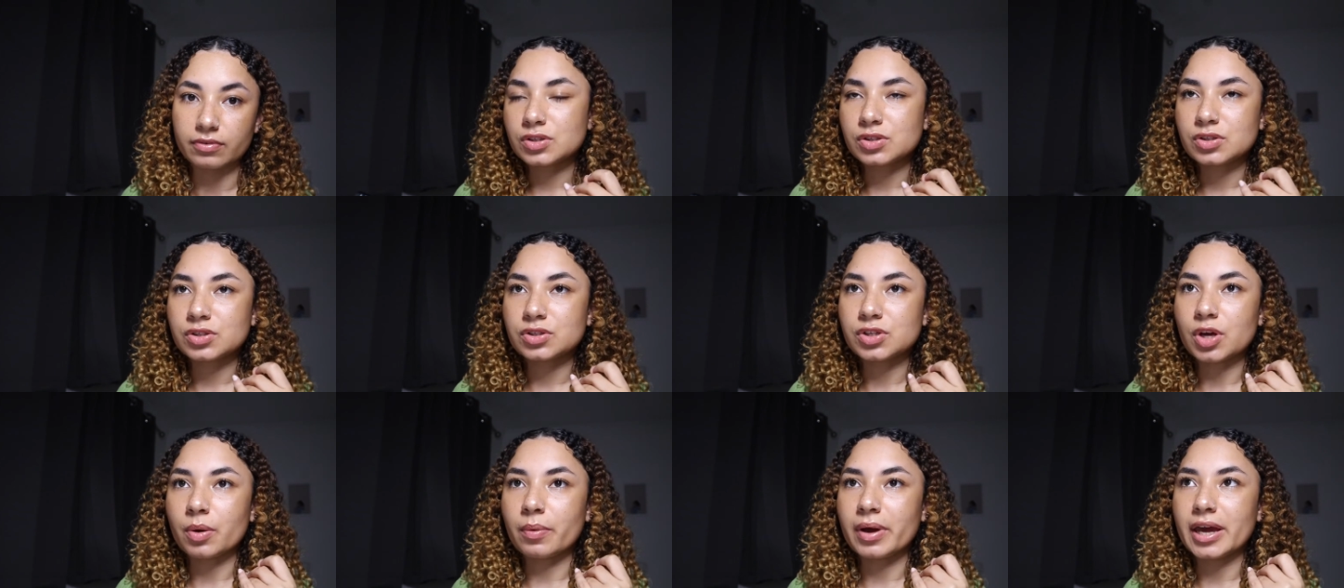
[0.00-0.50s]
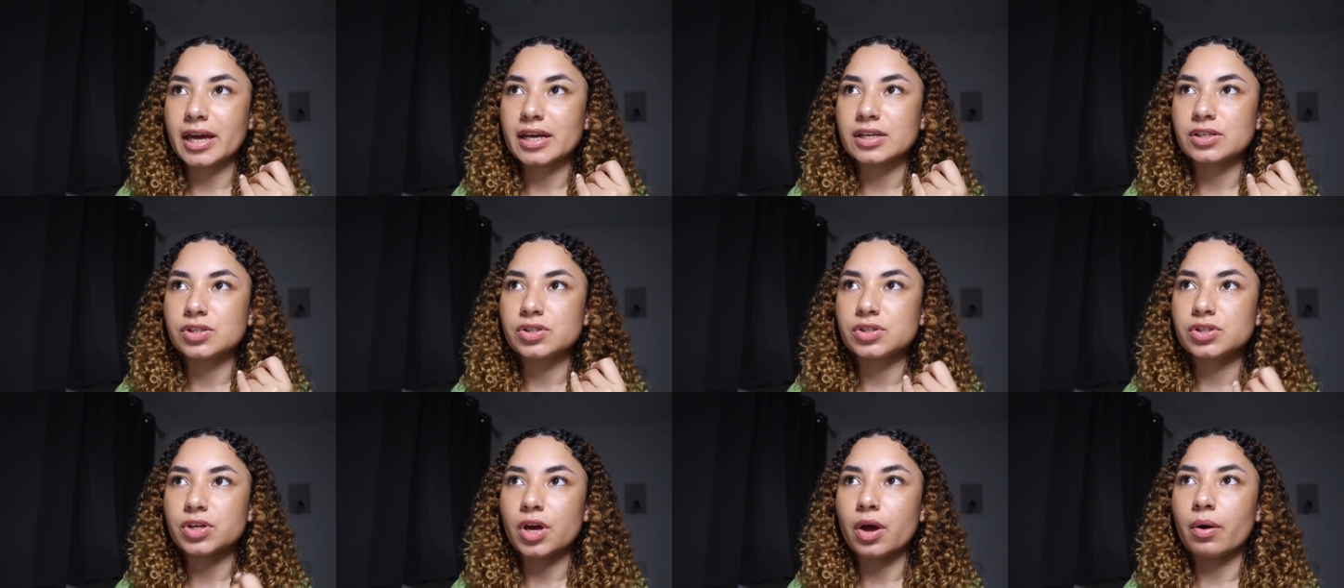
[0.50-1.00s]
So it
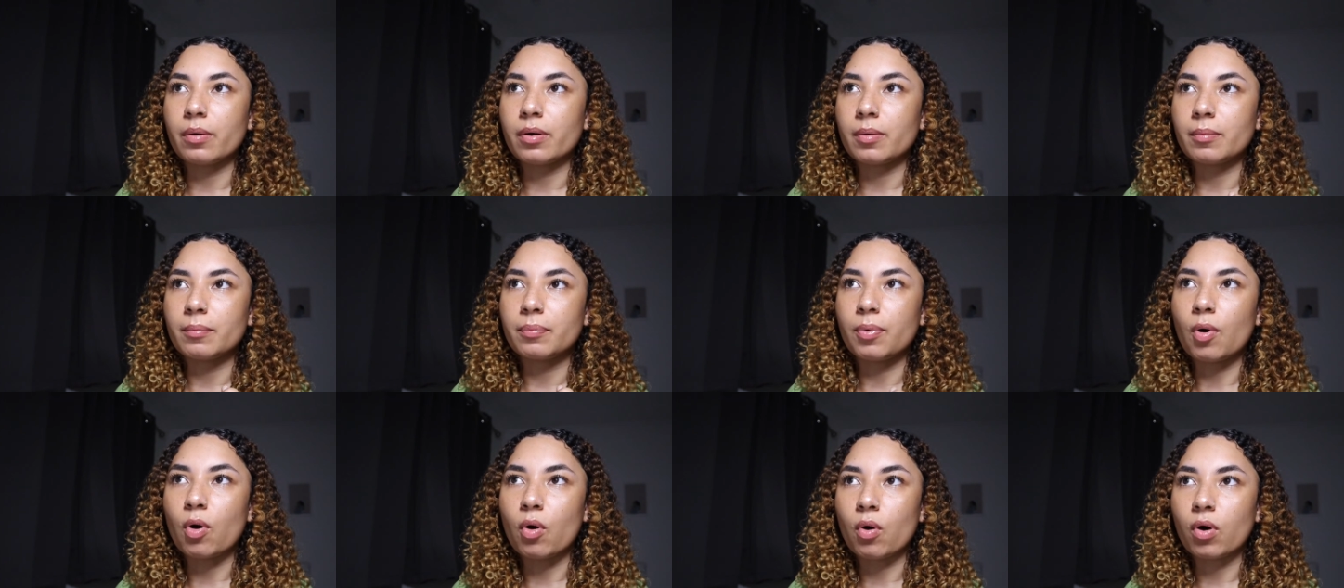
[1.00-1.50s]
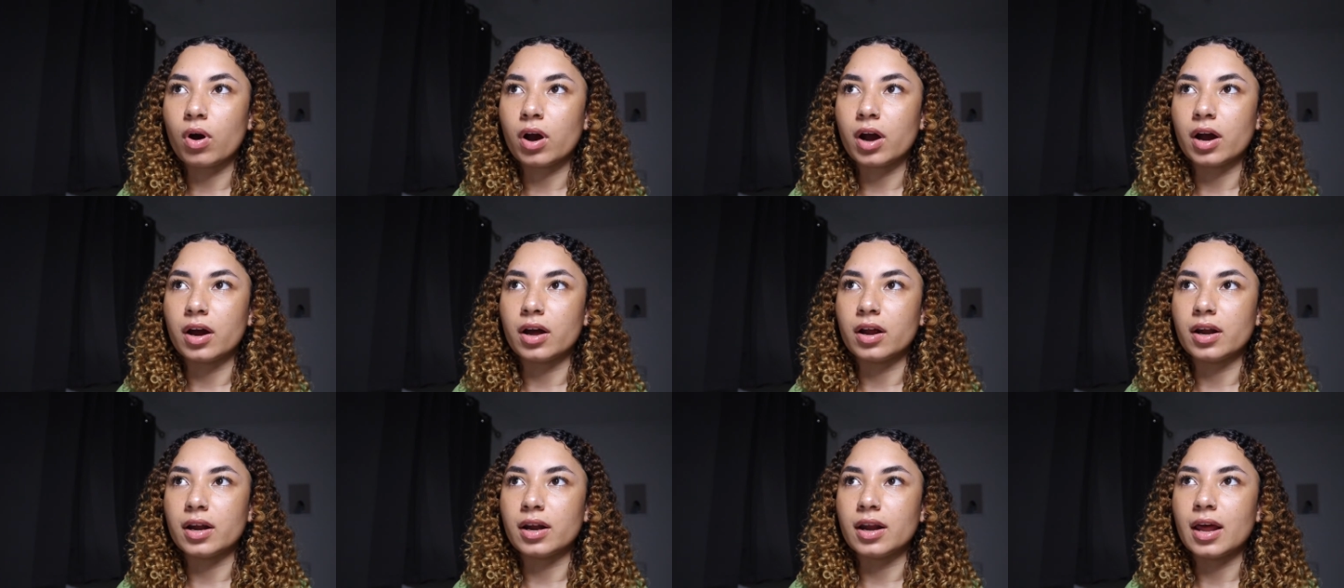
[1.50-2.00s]
is so
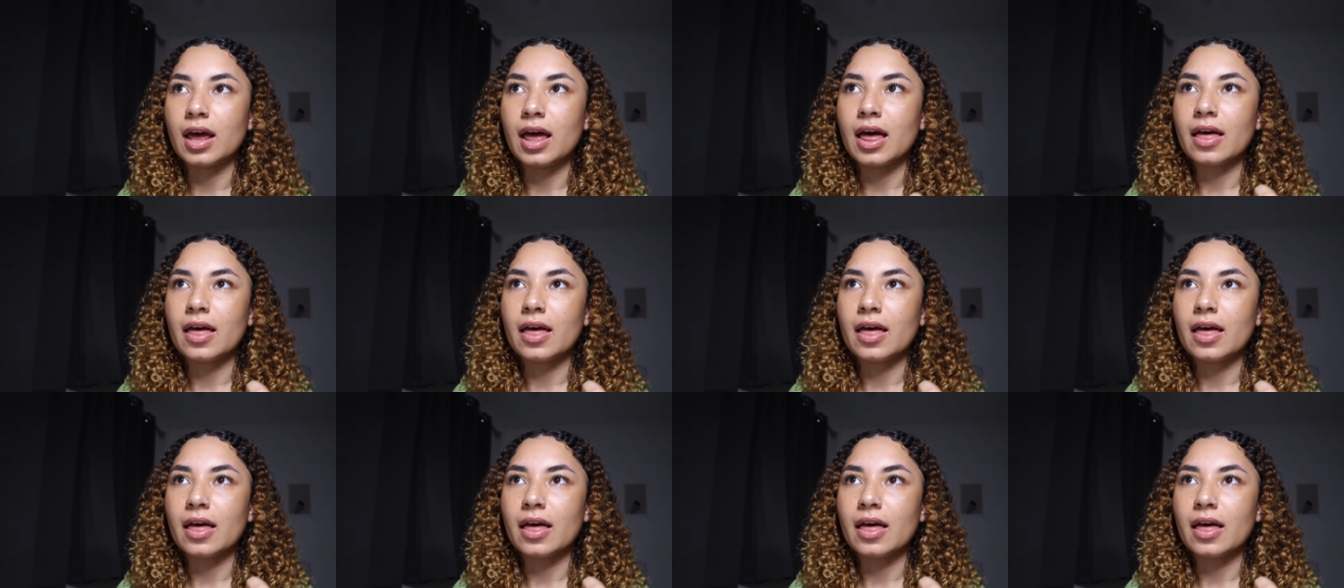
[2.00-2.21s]
important